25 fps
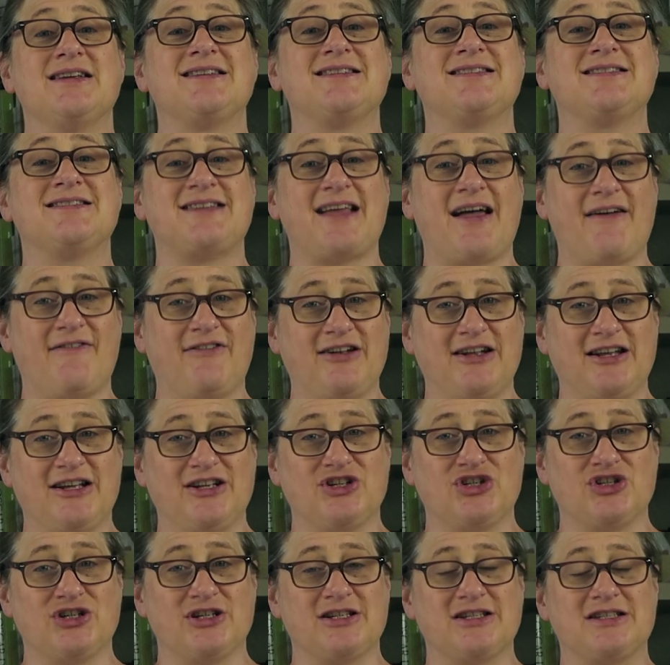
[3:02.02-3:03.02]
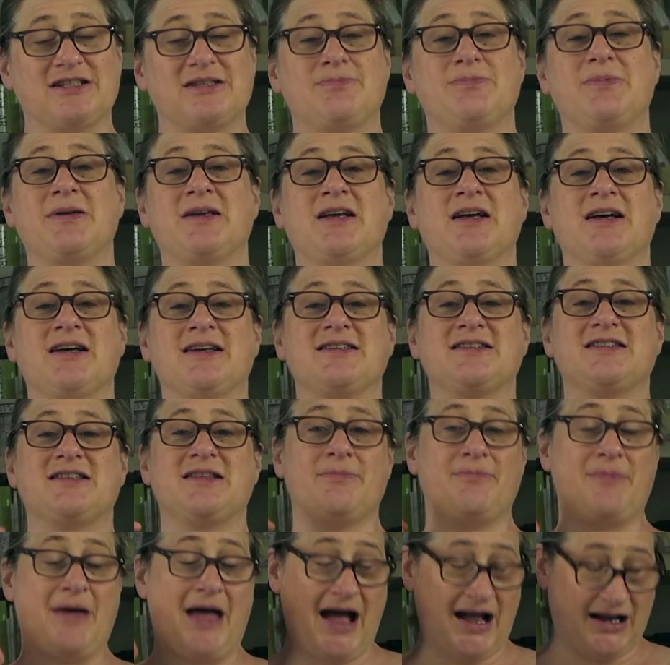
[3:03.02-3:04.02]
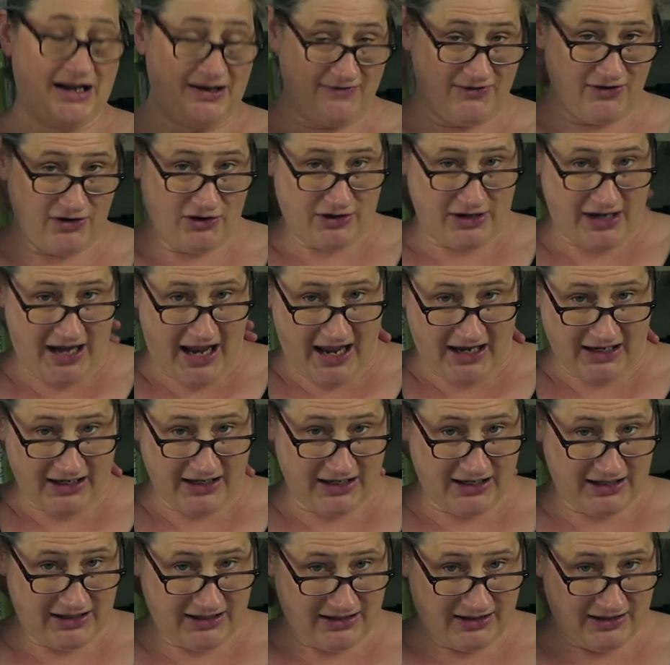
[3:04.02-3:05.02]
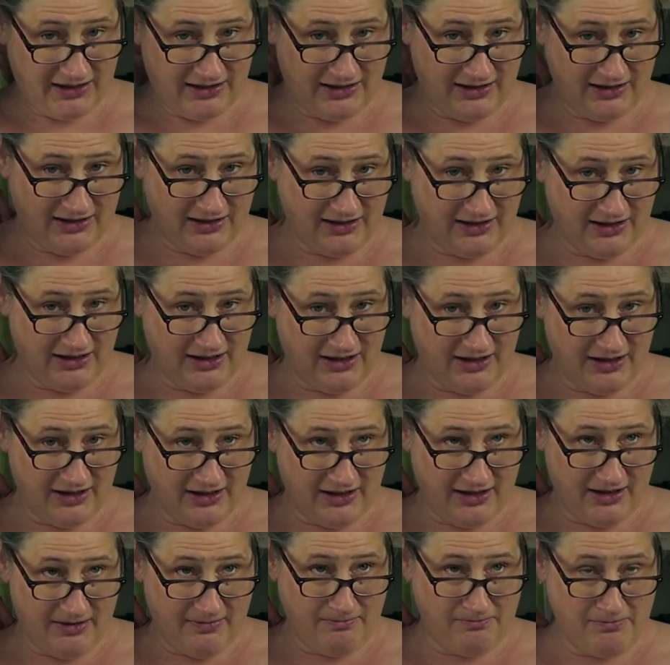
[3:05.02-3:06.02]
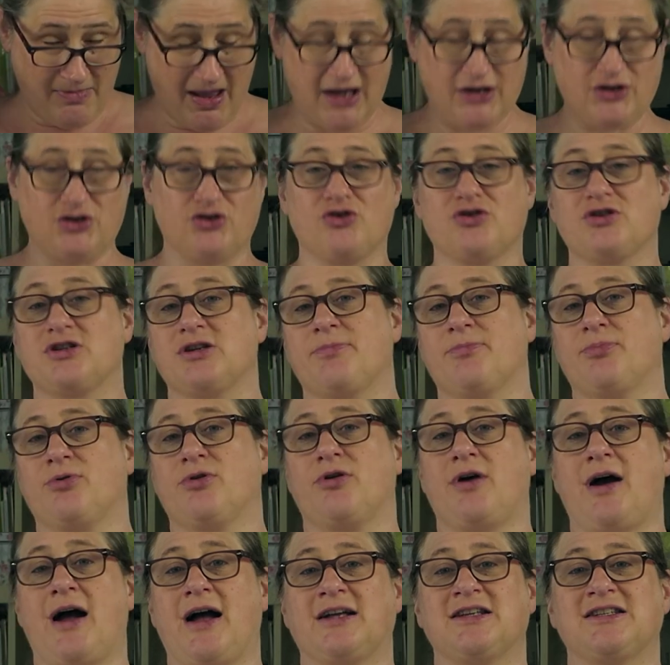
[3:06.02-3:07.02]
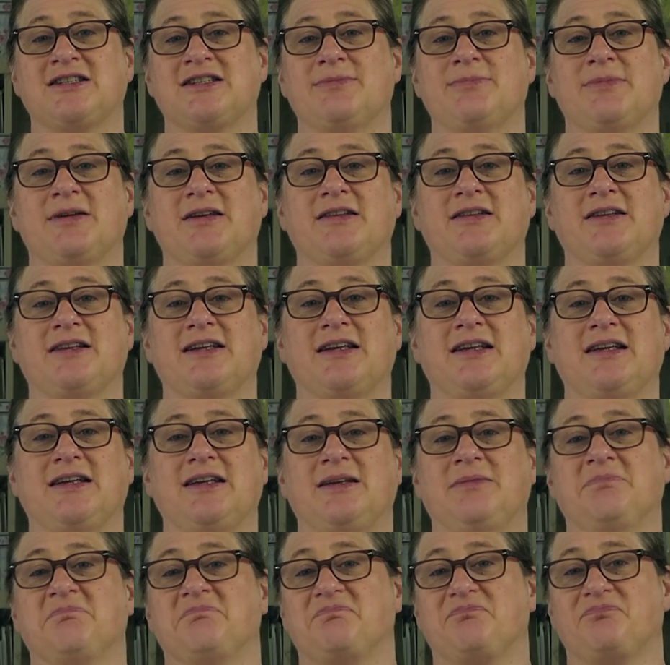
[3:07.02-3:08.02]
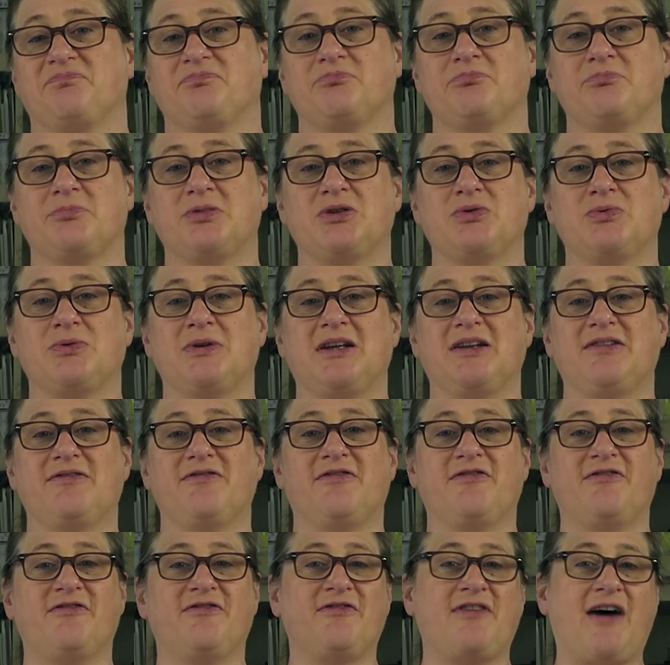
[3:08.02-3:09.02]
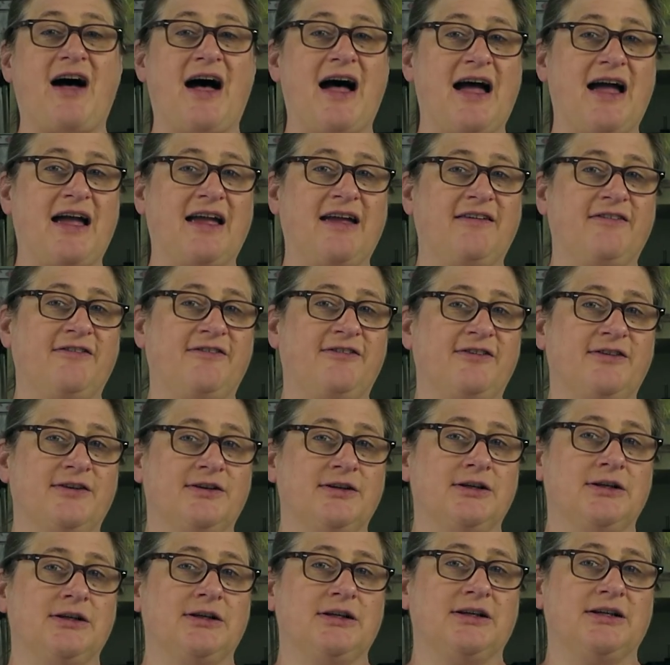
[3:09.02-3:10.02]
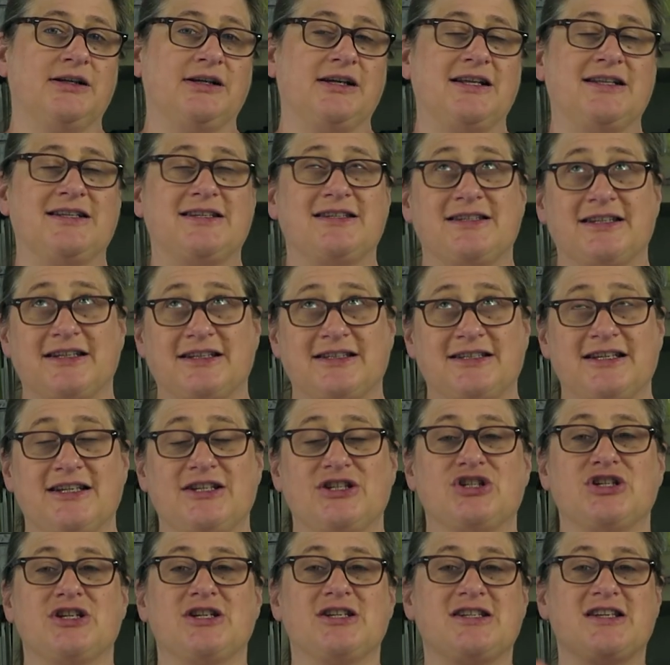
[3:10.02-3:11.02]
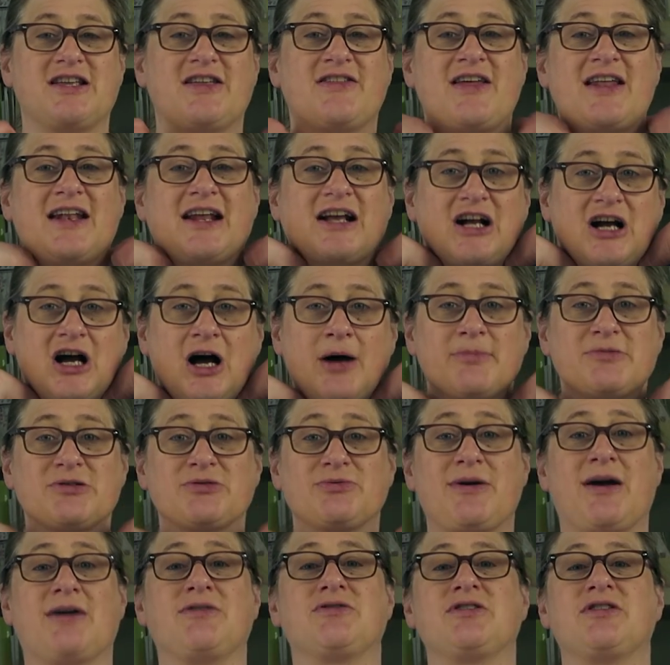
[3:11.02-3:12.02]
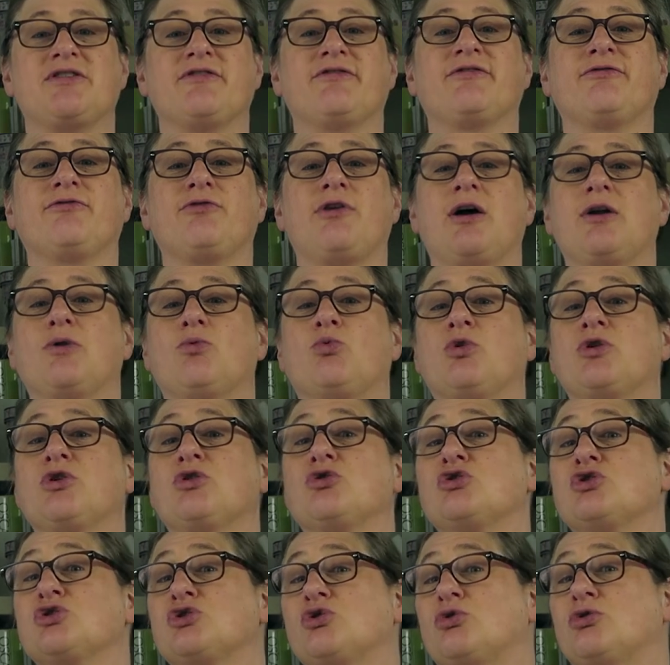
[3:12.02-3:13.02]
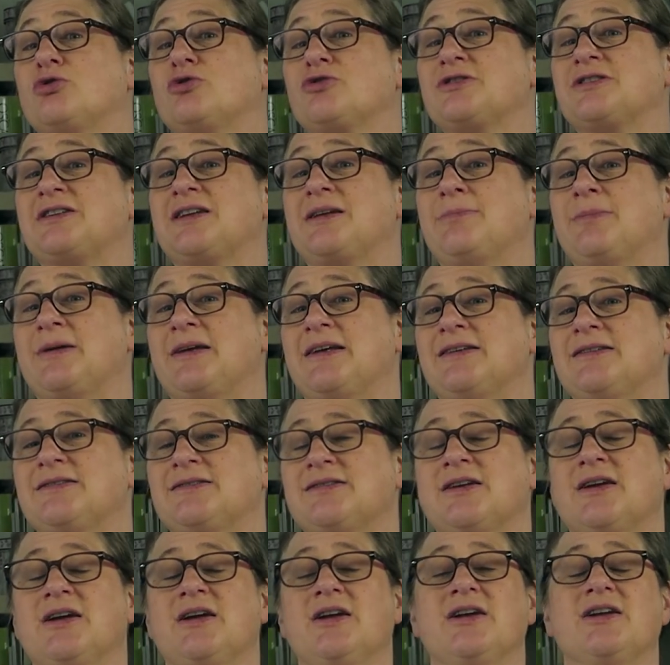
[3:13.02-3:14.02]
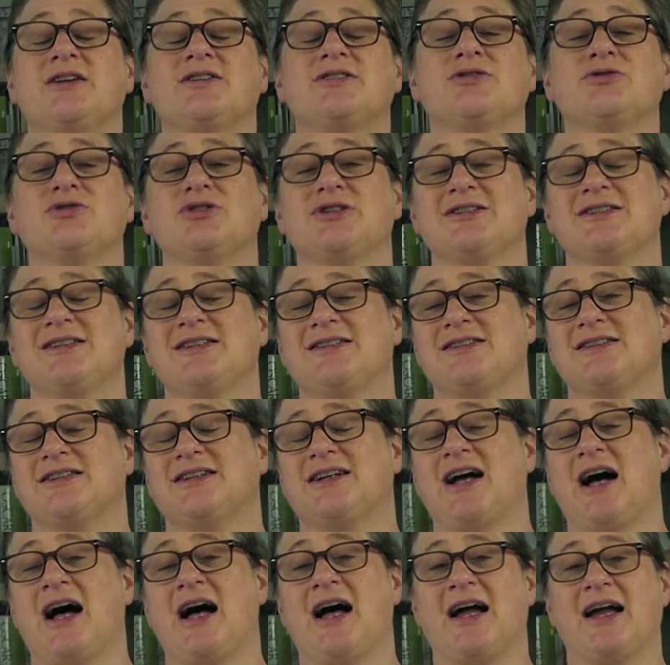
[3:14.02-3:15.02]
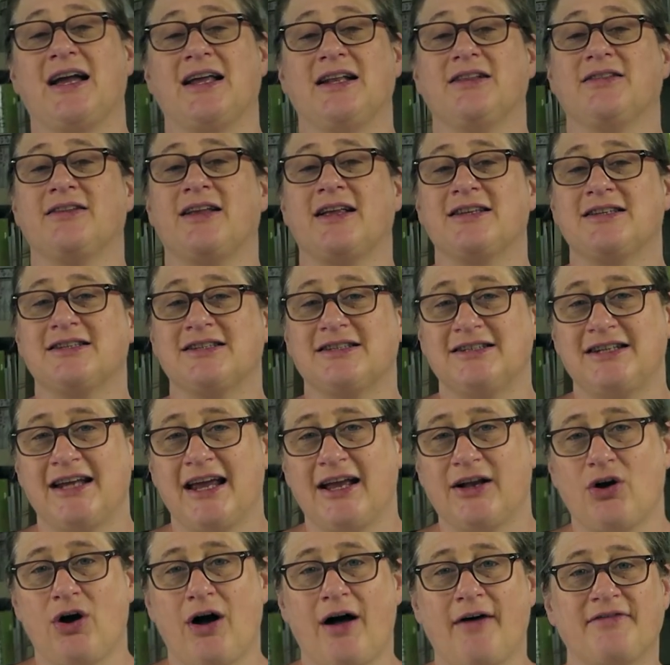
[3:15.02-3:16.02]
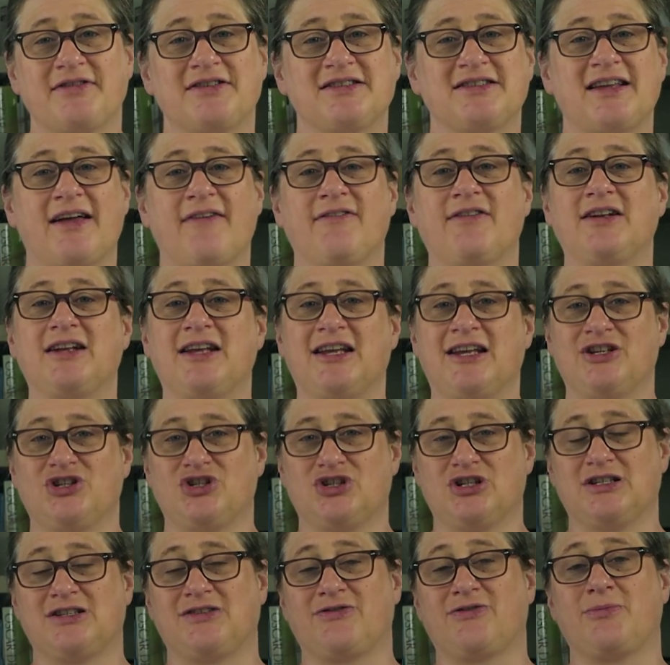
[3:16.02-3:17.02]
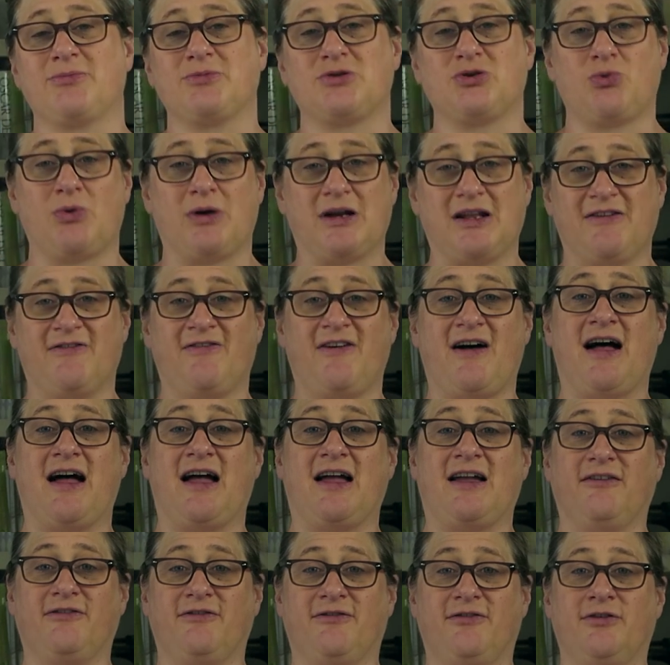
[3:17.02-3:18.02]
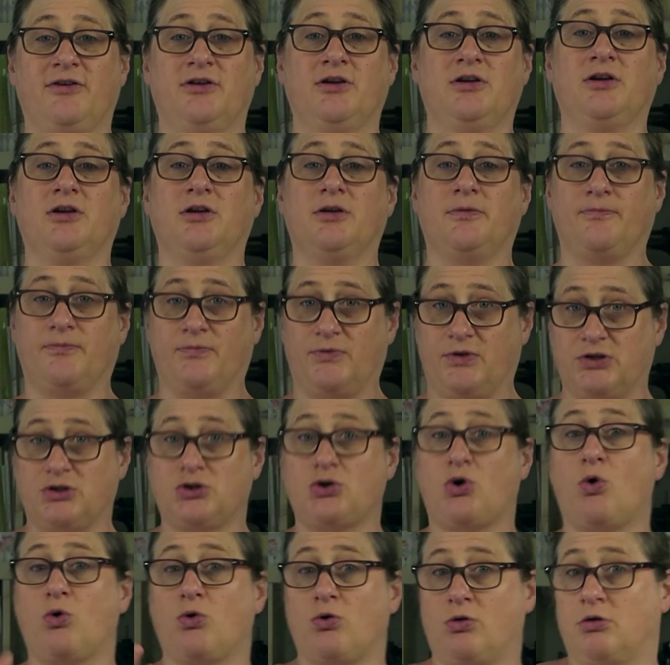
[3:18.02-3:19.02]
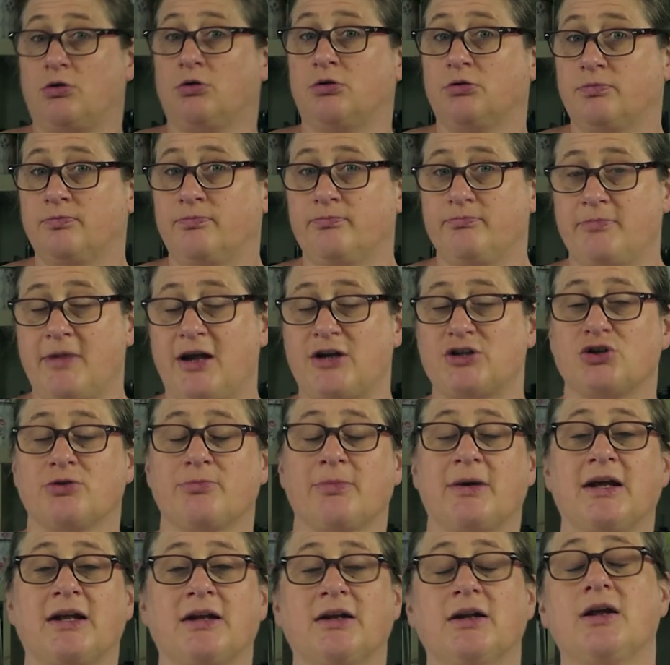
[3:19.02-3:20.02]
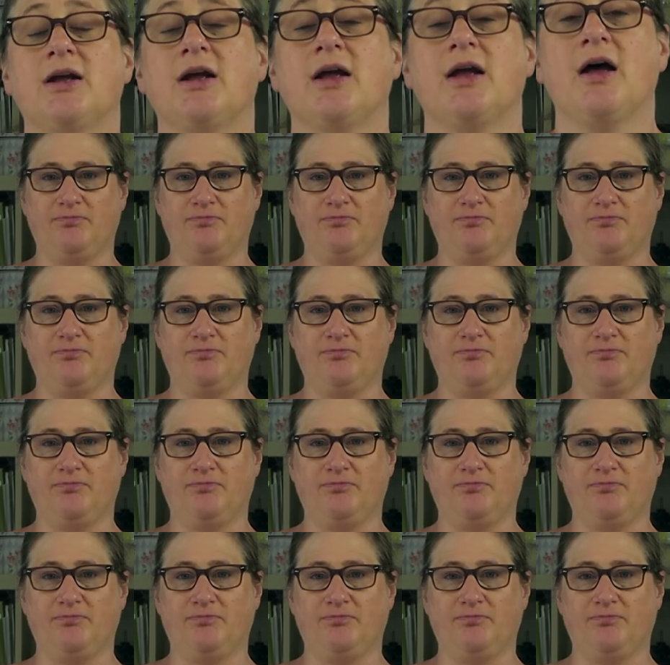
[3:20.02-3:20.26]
7 inches, because the back of your neck measures approximately between 5 and 6 inches, and then it comes around to the front where your shoulder seam is. So just as a guide, let's take off 7 inches from 25, the total measurement.